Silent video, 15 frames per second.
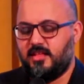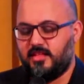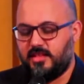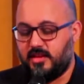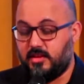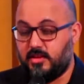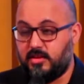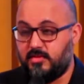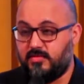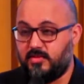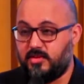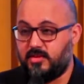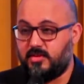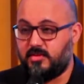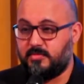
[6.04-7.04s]
Thank you
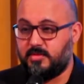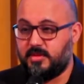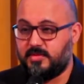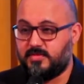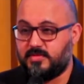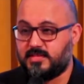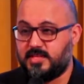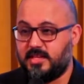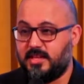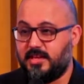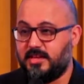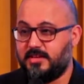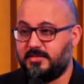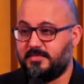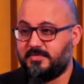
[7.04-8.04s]
for your beautiful singing.
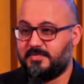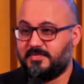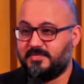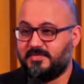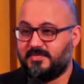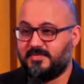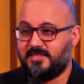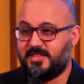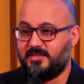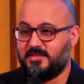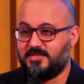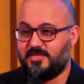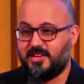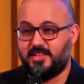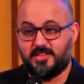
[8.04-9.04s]
It
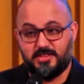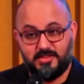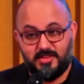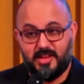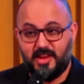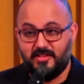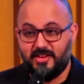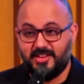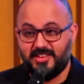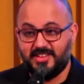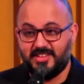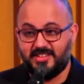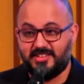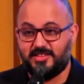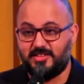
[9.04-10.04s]
was really, did you hear it?
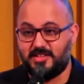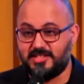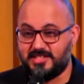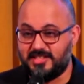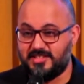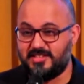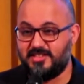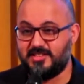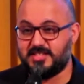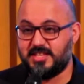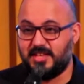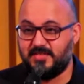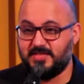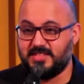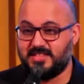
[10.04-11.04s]
Did you listen to
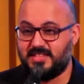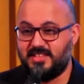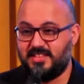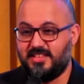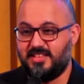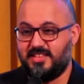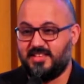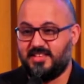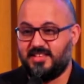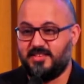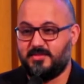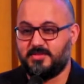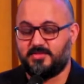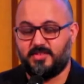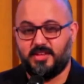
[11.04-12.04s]
yourselves?
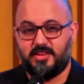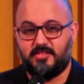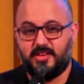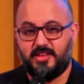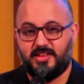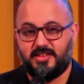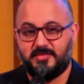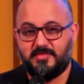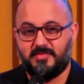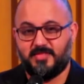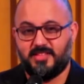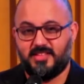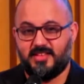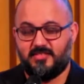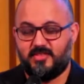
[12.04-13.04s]
It was really great.
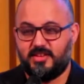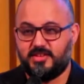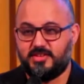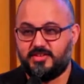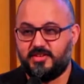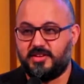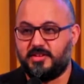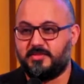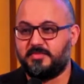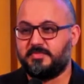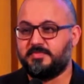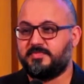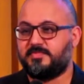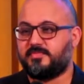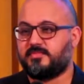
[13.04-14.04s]
I really enjoyed it.
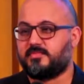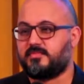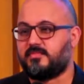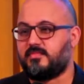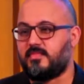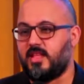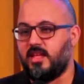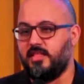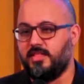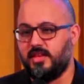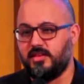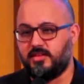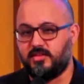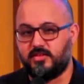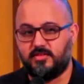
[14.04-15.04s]
And
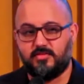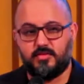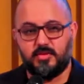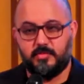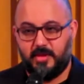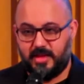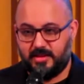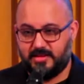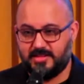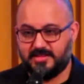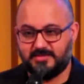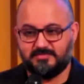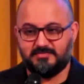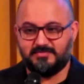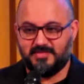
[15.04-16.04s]
thank you for the band
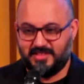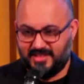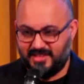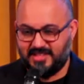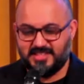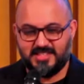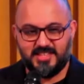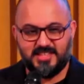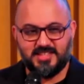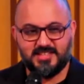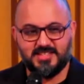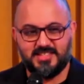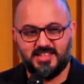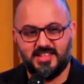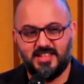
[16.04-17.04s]
and the singers.